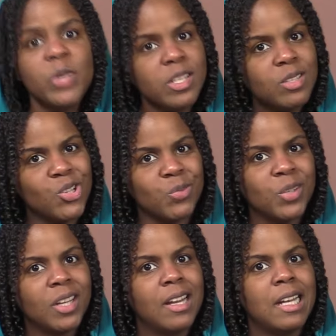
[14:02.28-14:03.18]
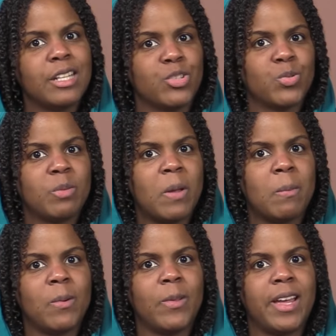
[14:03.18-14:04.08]
wisdom. Let's
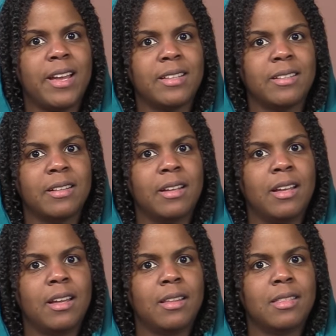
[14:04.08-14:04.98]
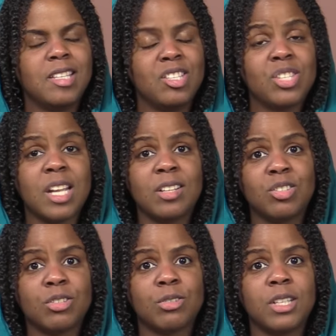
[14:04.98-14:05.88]
remember that this
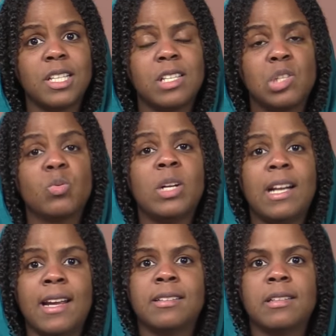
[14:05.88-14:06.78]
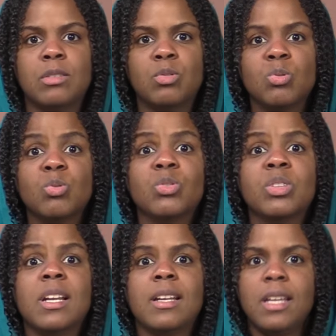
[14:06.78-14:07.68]
center is related to
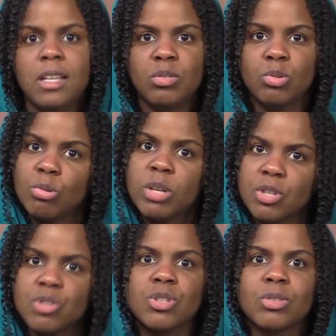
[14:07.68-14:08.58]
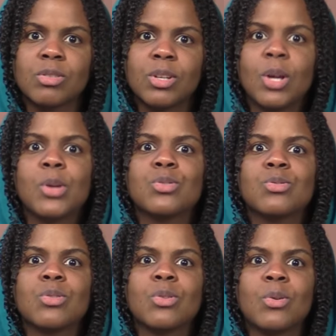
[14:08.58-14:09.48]
the intuition.
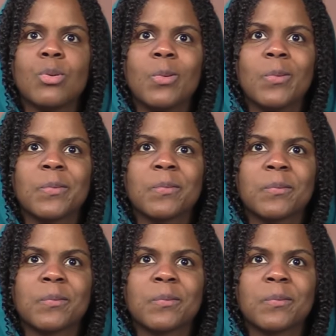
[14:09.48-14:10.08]
So,